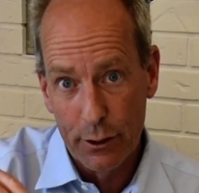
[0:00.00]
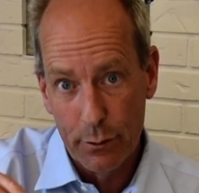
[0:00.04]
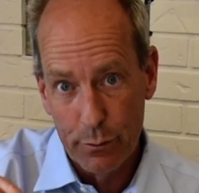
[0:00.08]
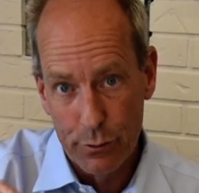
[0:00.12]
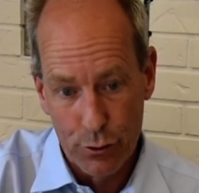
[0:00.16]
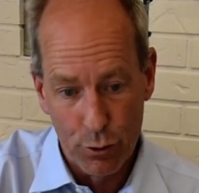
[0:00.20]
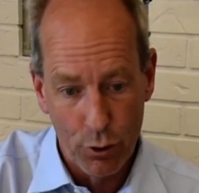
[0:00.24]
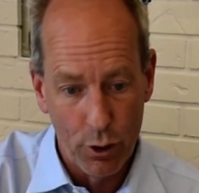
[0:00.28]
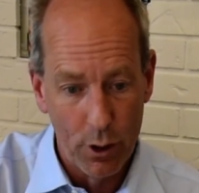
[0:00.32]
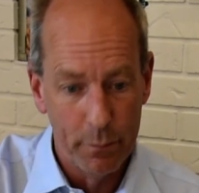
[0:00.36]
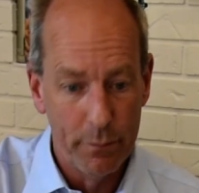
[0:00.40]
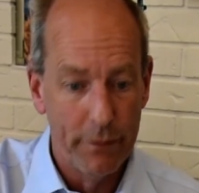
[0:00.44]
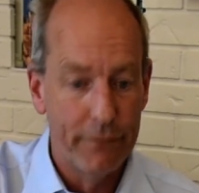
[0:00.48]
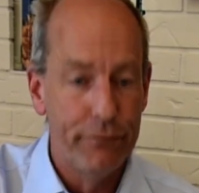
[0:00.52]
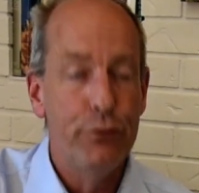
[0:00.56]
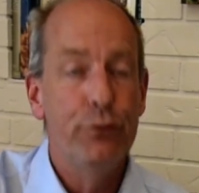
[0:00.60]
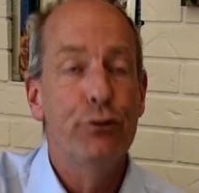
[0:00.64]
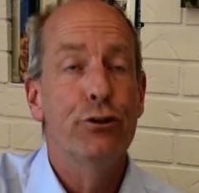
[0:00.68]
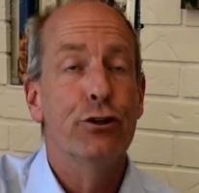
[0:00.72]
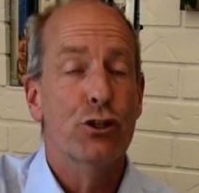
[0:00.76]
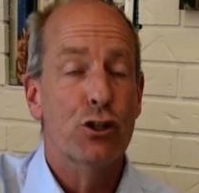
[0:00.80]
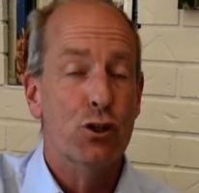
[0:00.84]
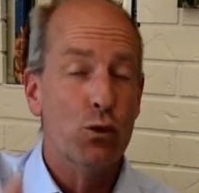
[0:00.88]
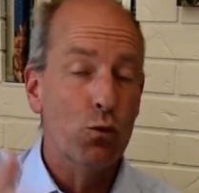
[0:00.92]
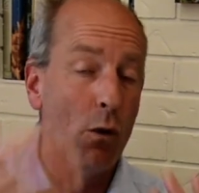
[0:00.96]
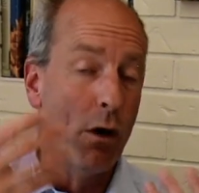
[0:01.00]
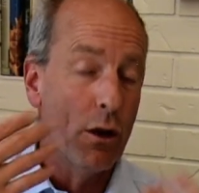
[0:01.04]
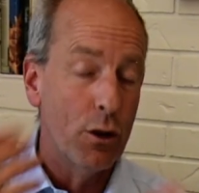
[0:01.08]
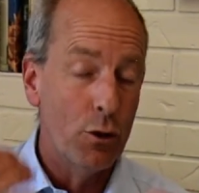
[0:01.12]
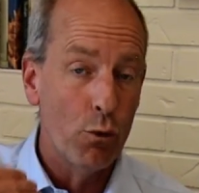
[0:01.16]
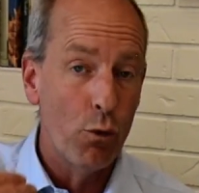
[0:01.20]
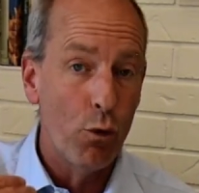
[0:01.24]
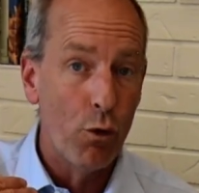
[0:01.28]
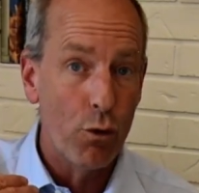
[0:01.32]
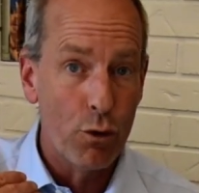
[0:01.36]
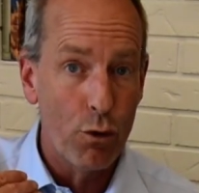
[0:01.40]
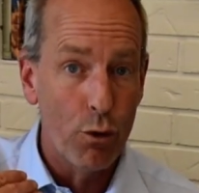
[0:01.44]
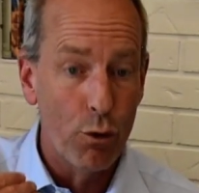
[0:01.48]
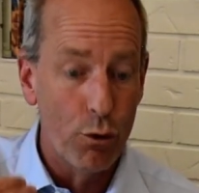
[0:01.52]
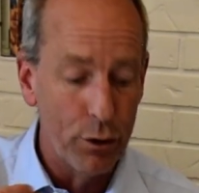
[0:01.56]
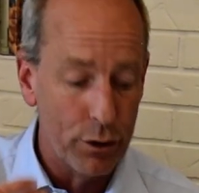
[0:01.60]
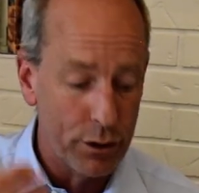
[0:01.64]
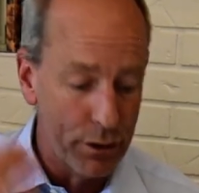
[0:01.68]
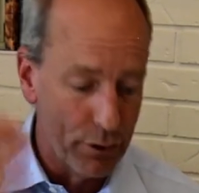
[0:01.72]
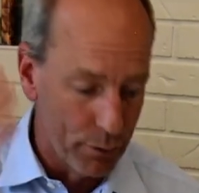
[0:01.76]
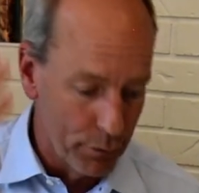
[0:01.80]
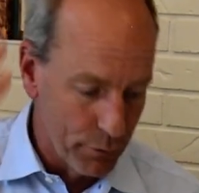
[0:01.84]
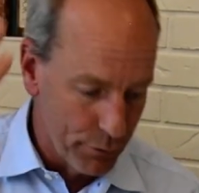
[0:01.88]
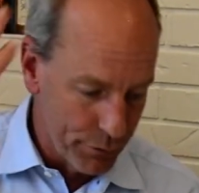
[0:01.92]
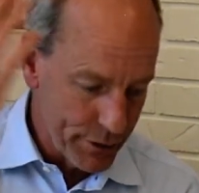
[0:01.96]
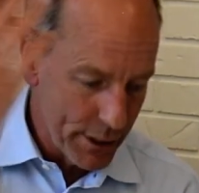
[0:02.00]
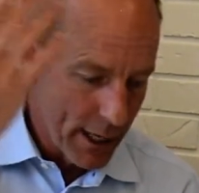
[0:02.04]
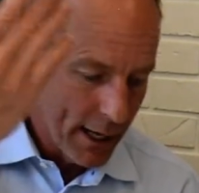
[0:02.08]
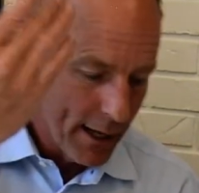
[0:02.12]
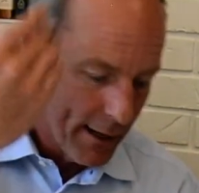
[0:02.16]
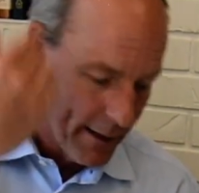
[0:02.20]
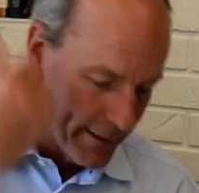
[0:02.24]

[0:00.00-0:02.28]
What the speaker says: absorb. If you just swallow whole corn kernels,